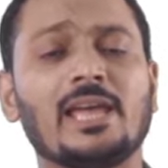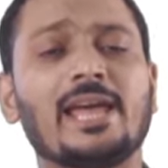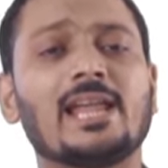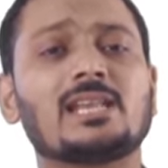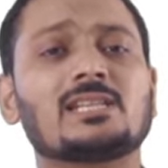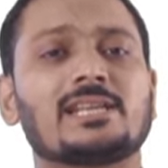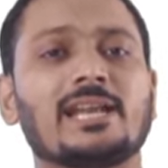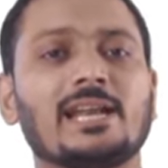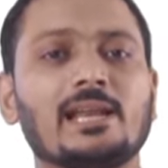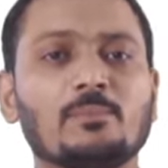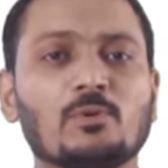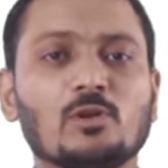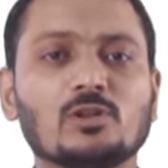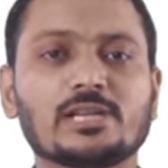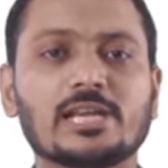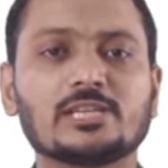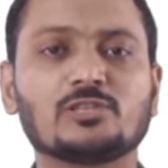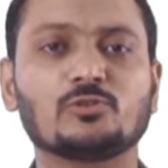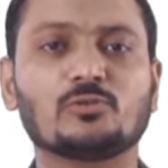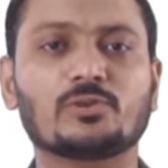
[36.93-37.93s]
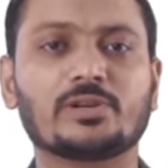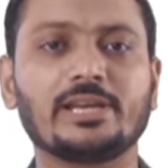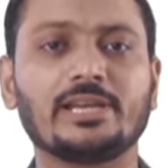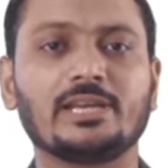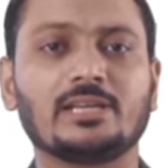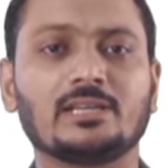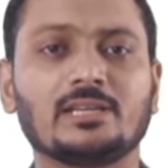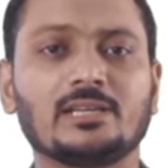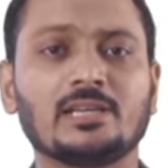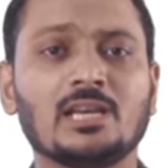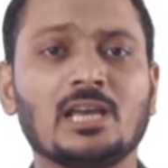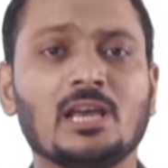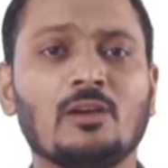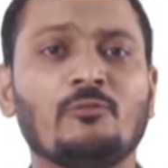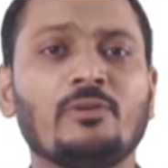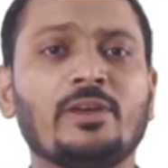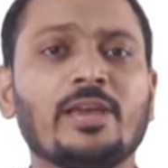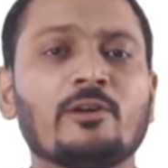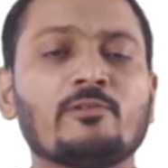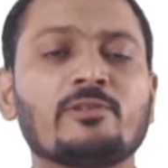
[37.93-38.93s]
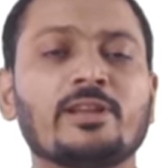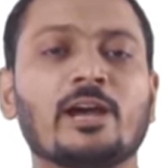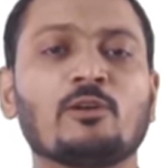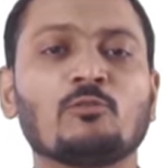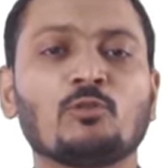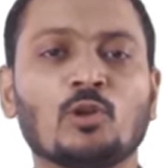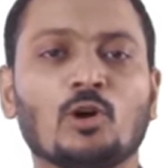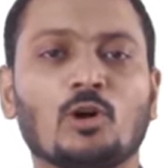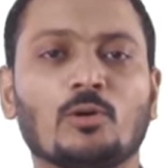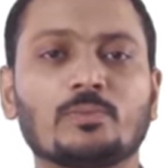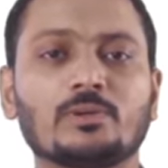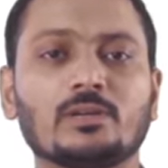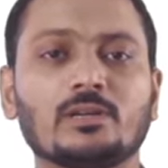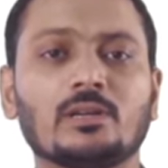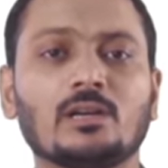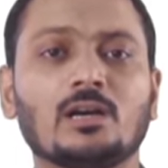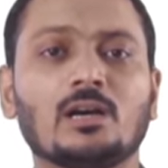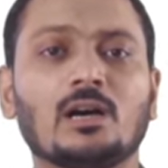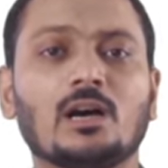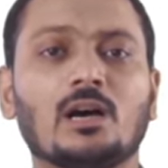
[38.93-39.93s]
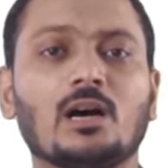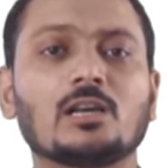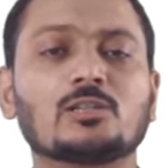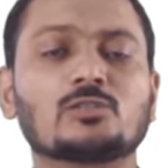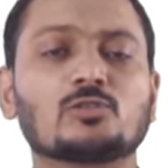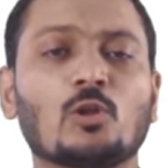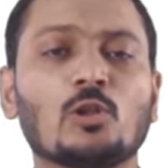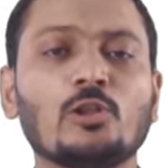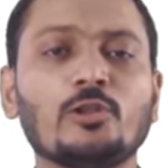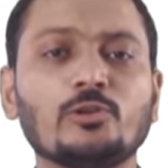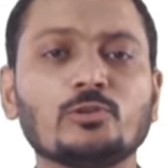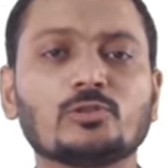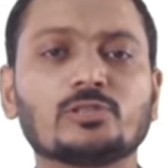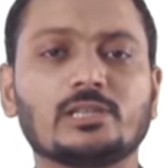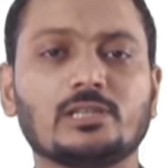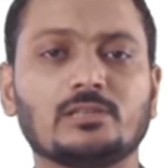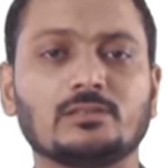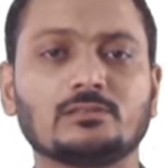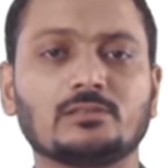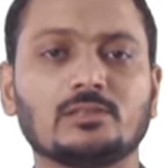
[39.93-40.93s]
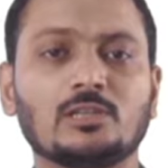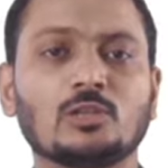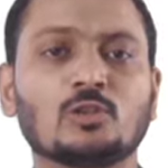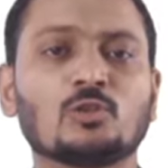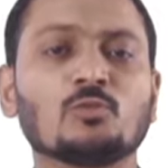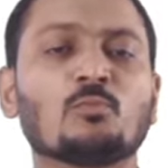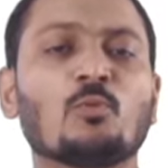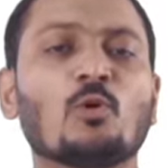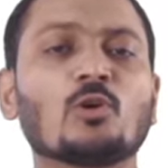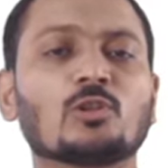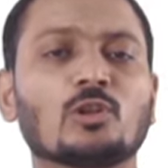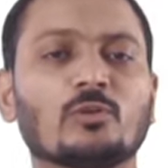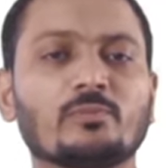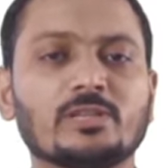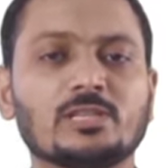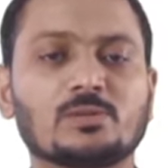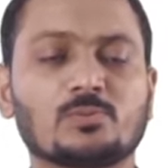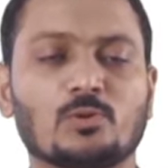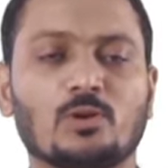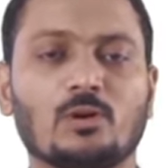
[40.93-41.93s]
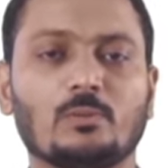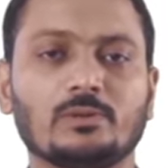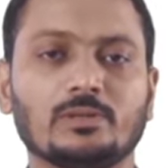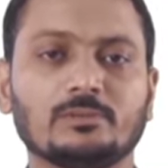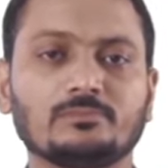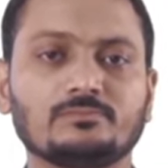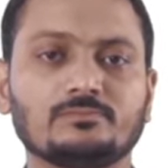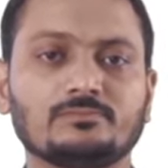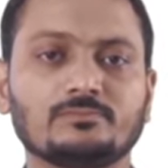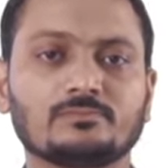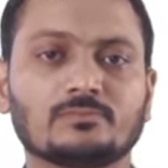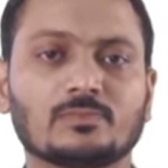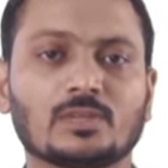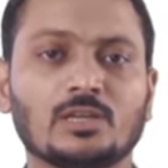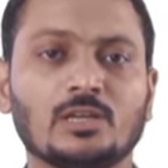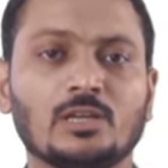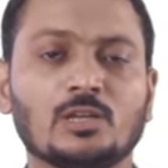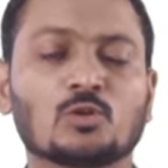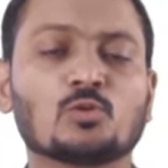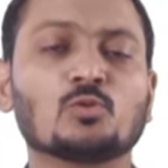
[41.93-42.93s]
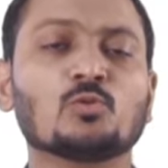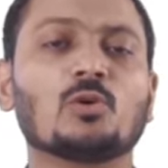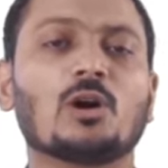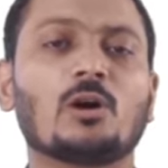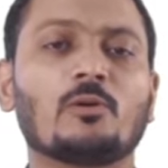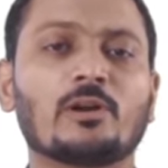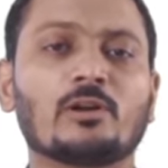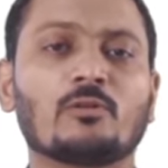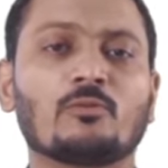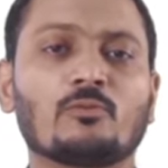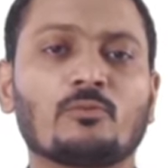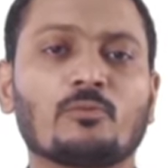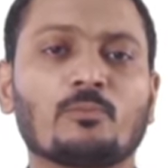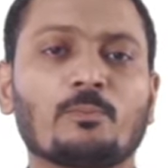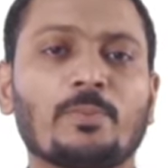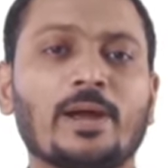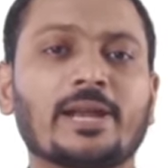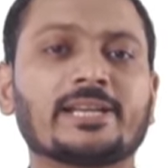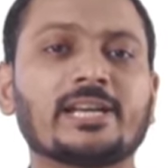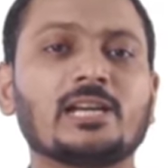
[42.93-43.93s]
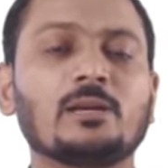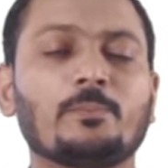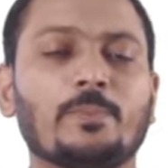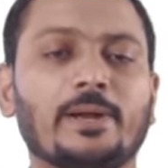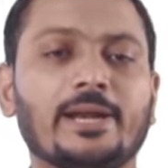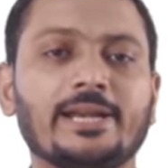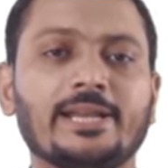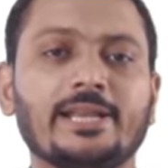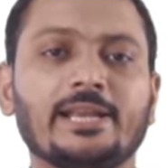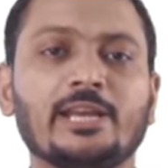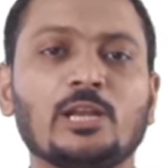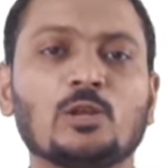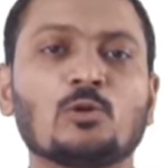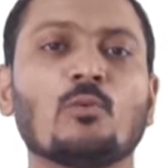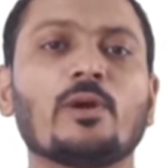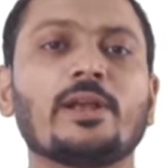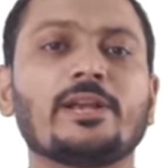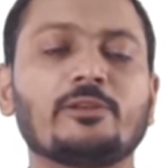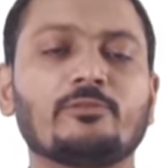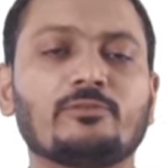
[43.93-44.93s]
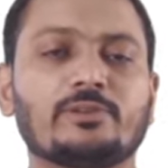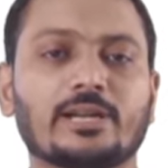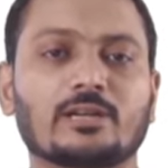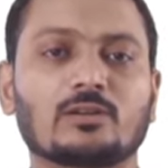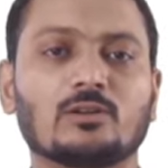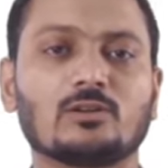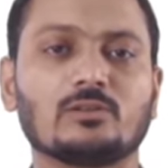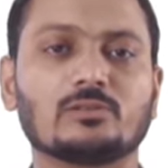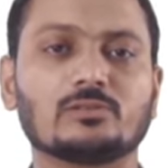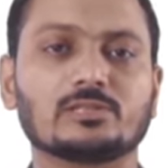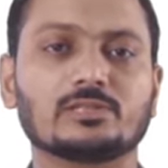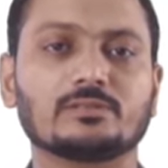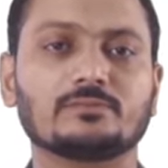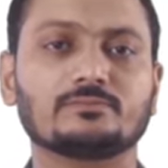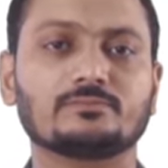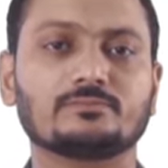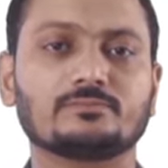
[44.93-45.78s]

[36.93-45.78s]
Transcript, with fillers: At Cerebroz EduTree, we have developed a solution to both of this problem through our patent pending innovative technology.